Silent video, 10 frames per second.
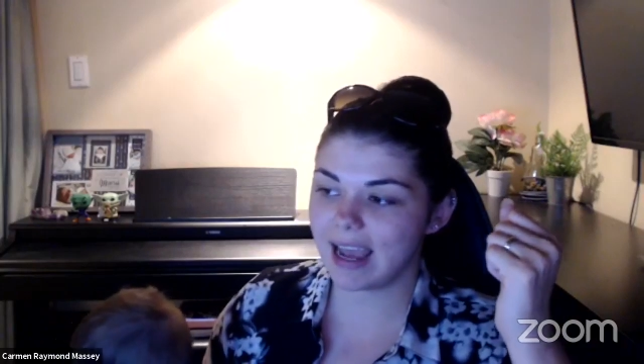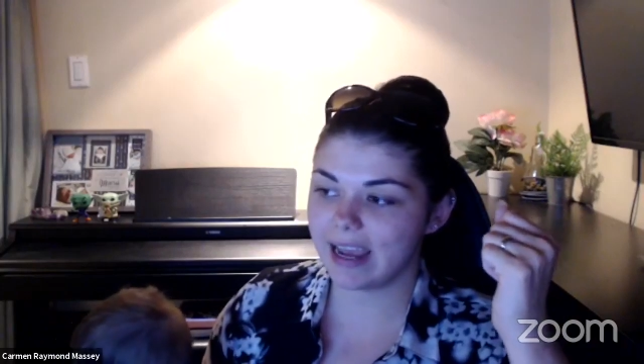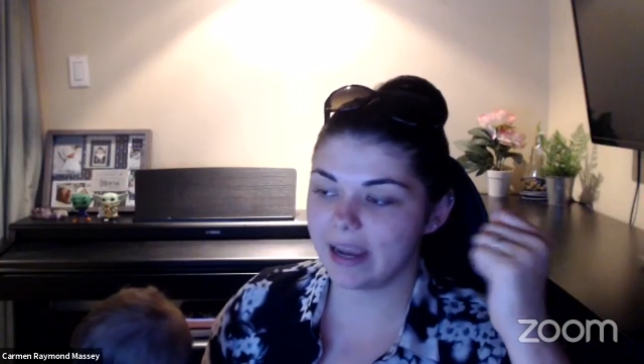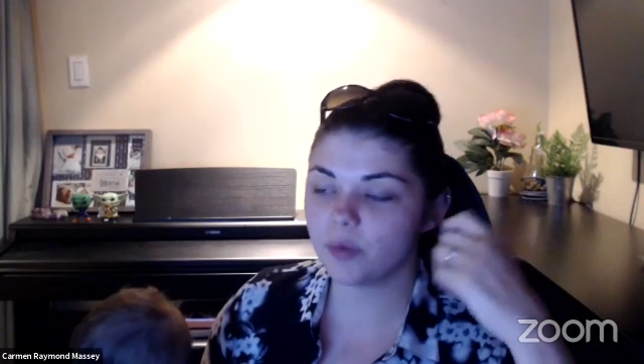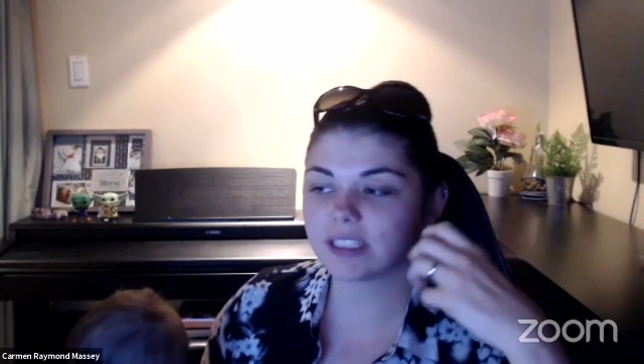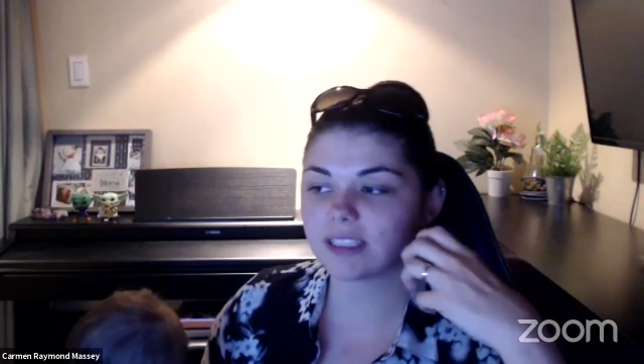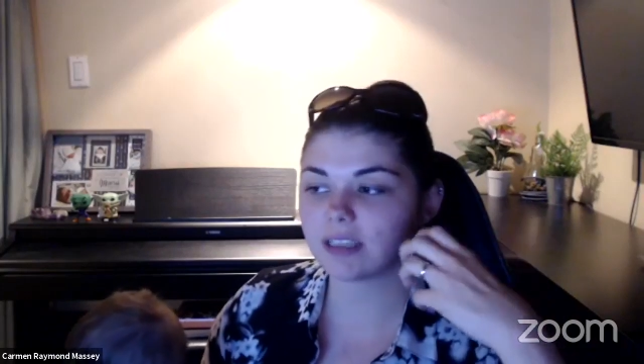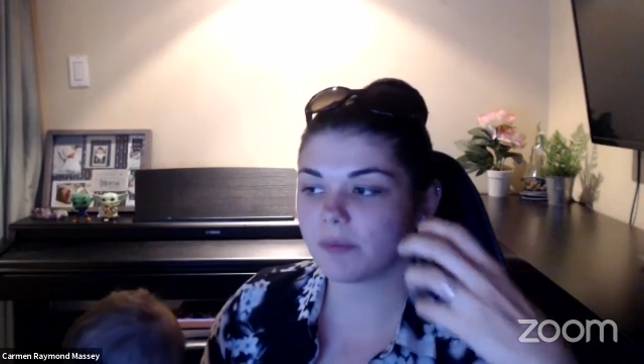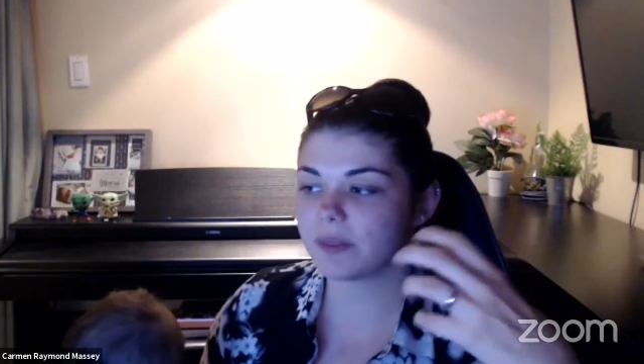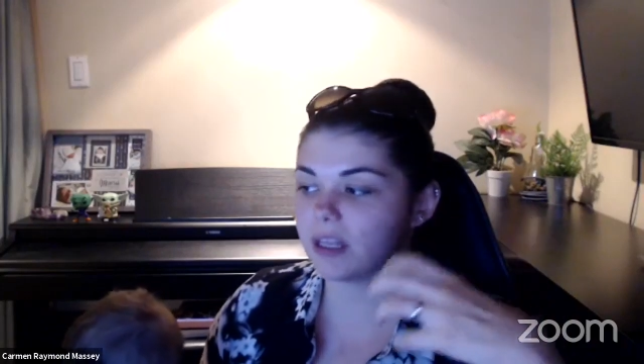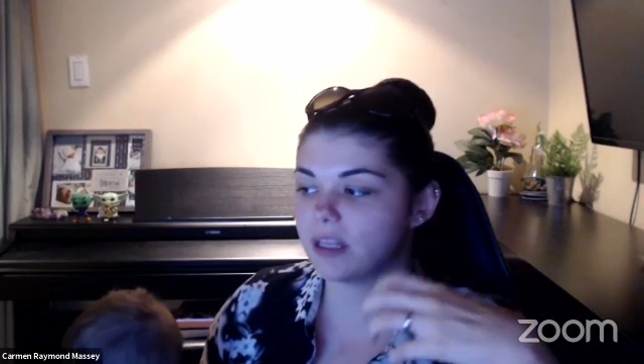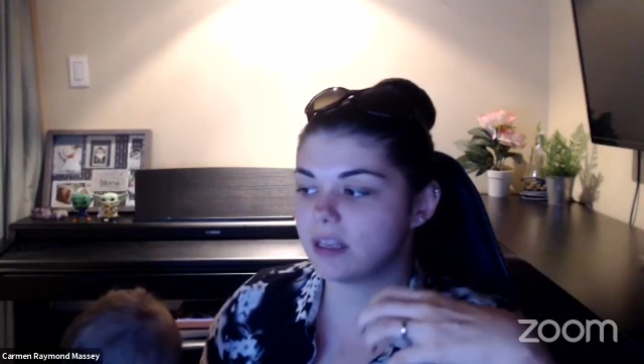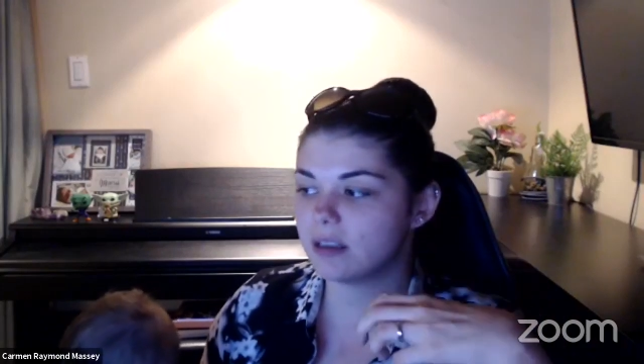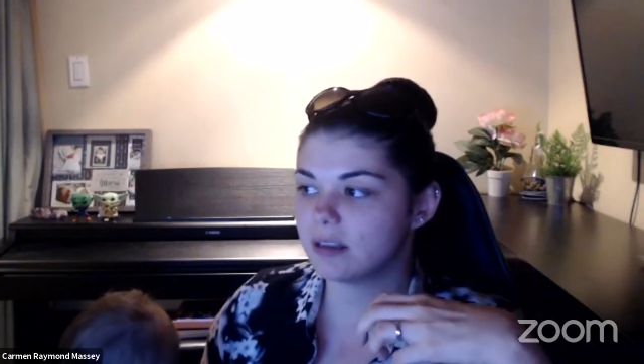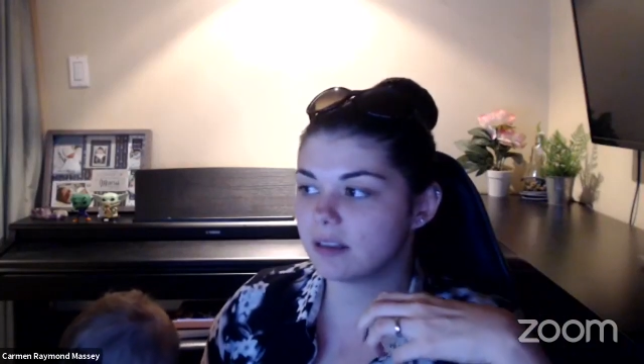it was
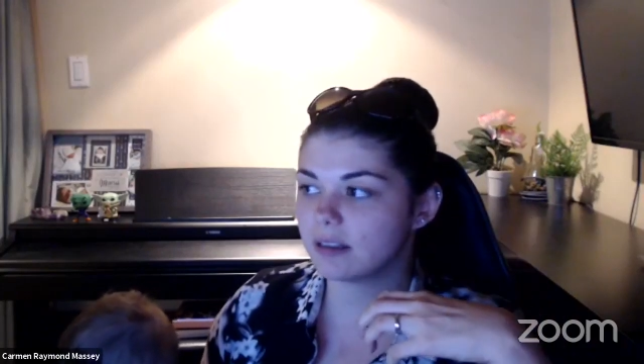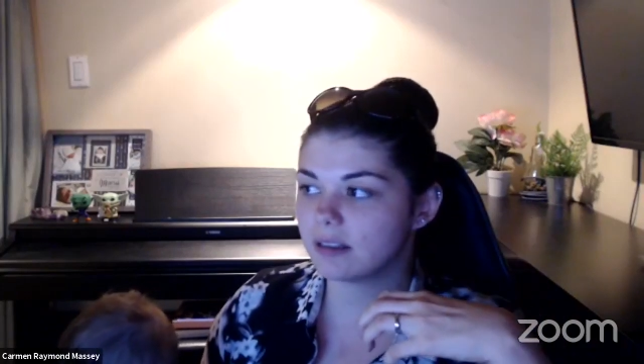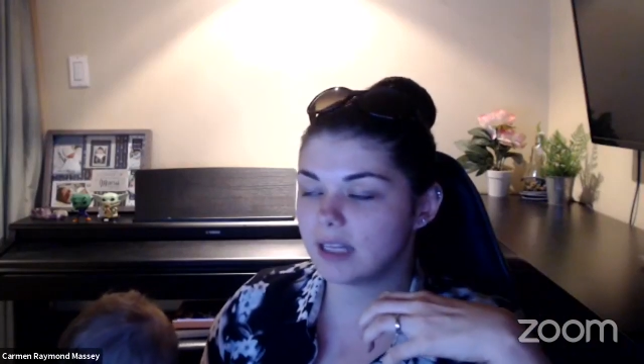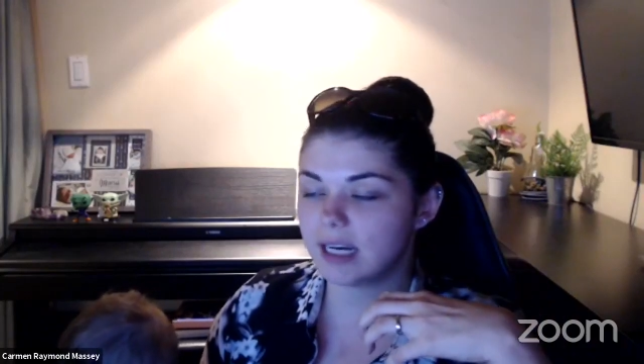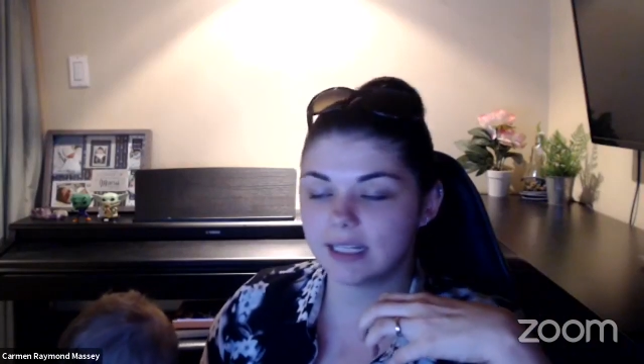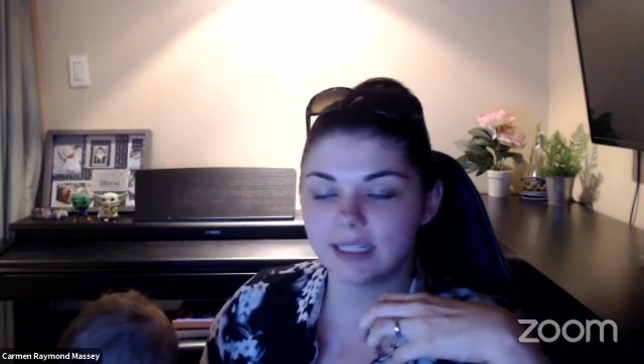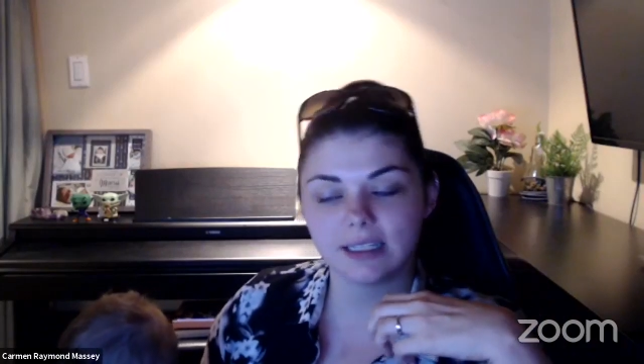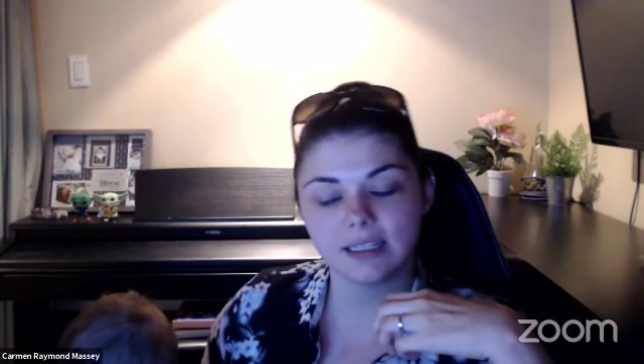something that